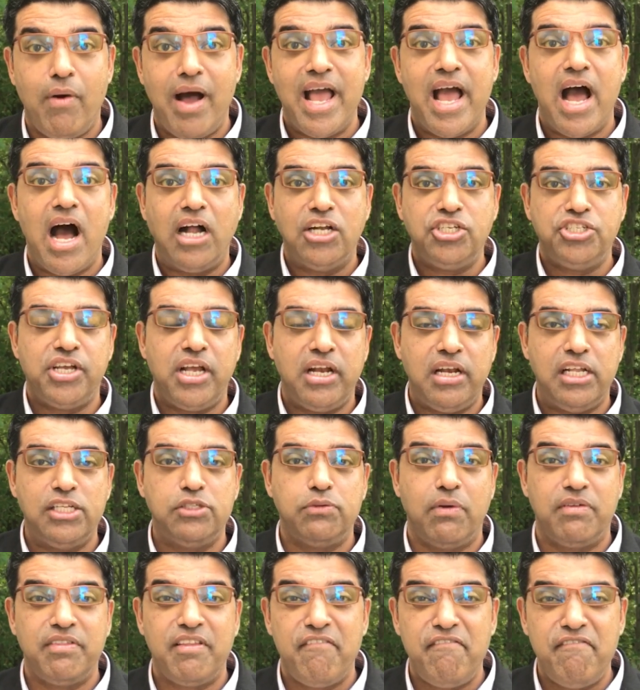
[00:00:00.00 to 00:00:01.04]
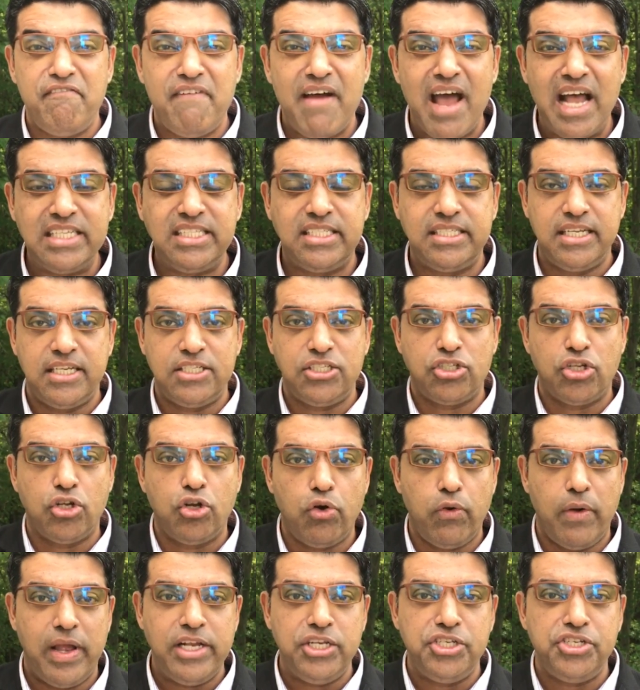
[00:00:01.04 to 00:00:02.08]
why our channel is one of the fastest
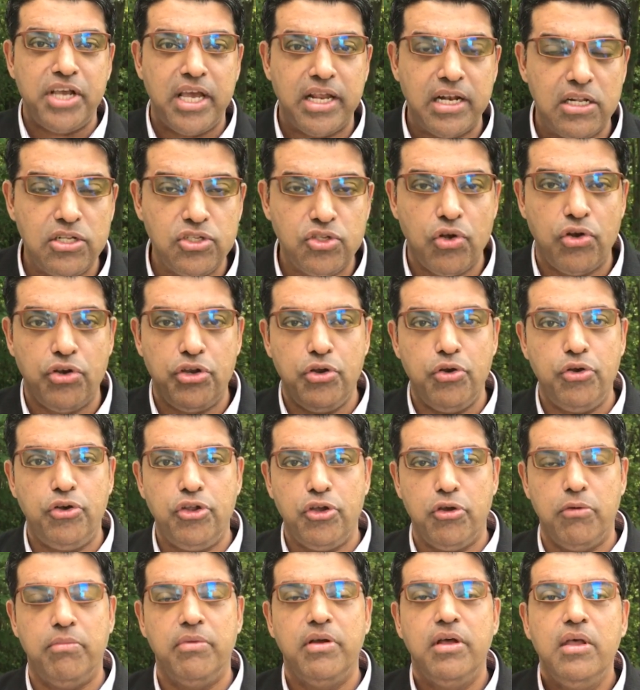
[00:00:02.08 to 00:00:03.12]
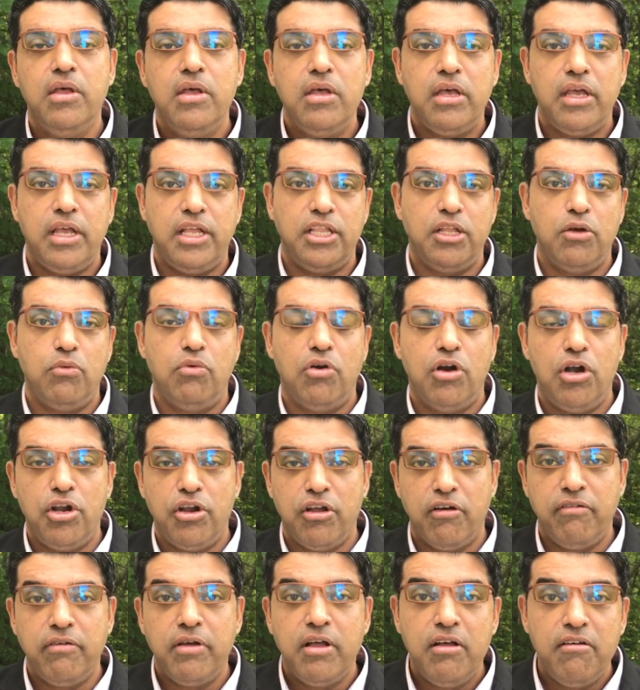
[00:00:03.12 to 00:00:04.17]
growing channels on YouTube in the
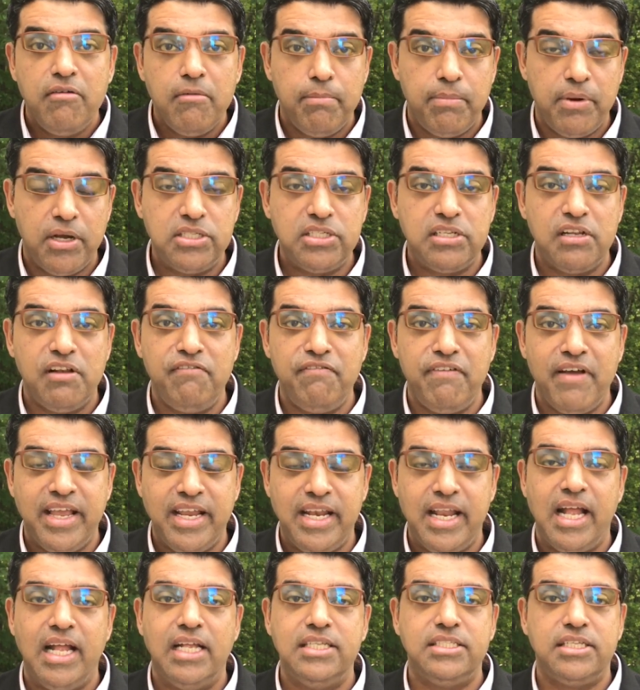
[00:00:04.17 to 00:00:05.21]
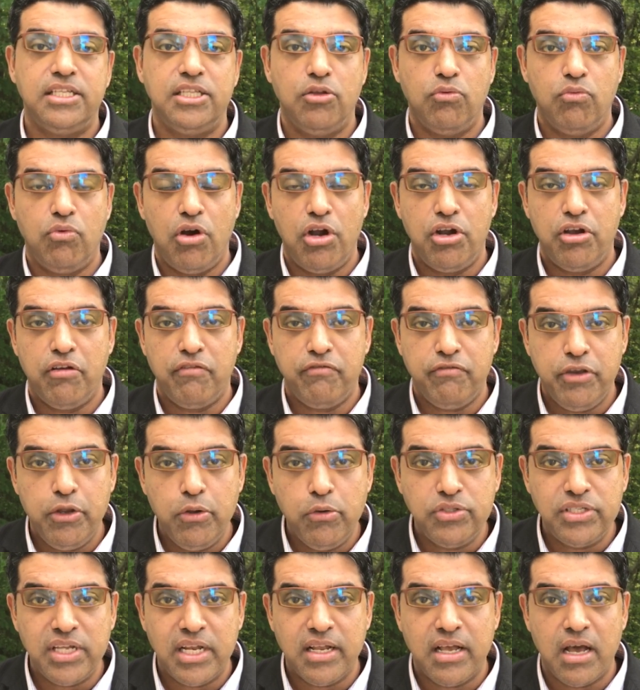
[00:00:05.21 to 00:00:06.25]
world of personal finance, in the world of
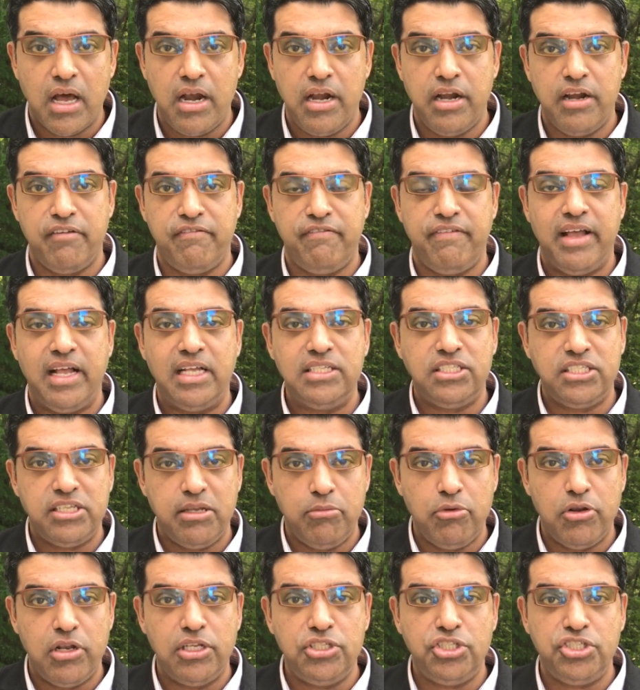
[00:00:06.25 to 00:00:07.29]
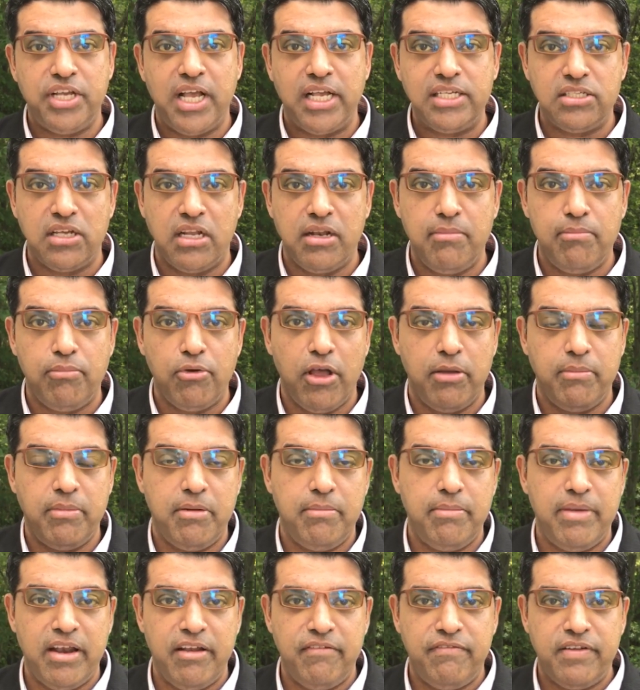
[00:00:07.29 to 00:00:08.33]
news and current affairs, stimulus checks,
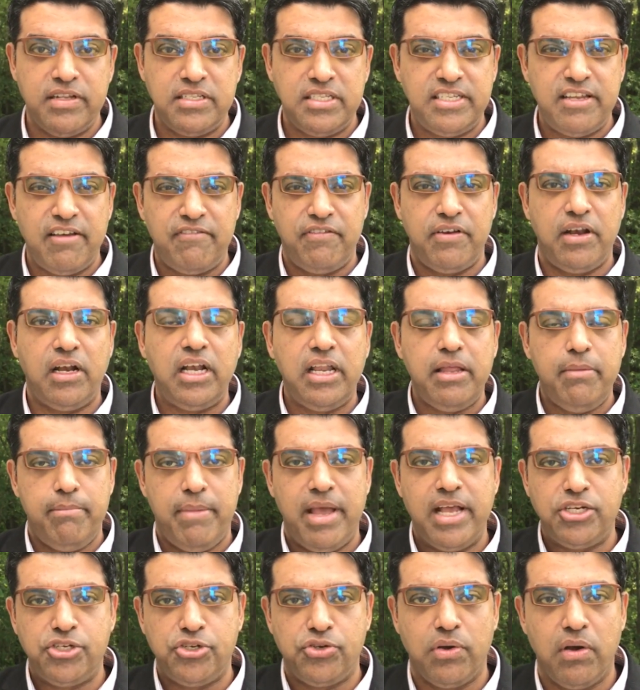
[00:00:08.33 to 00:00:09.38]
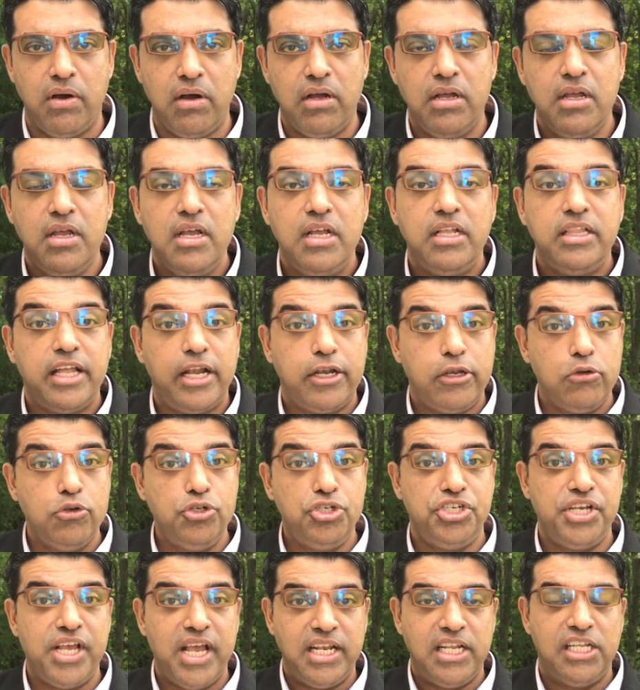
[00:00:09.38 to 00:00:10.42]
unemployment benefits. Definitely make sure that you
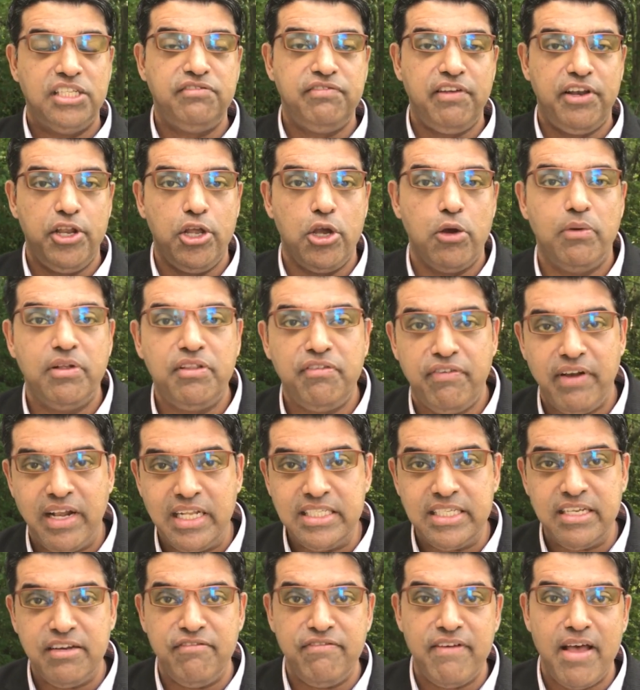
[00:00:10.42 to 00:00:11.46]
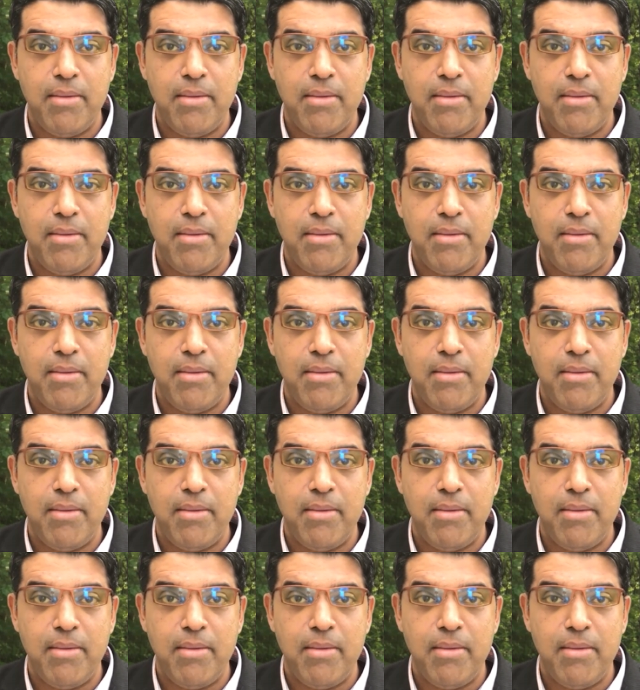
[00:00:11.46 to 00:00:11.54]
share this video with friends and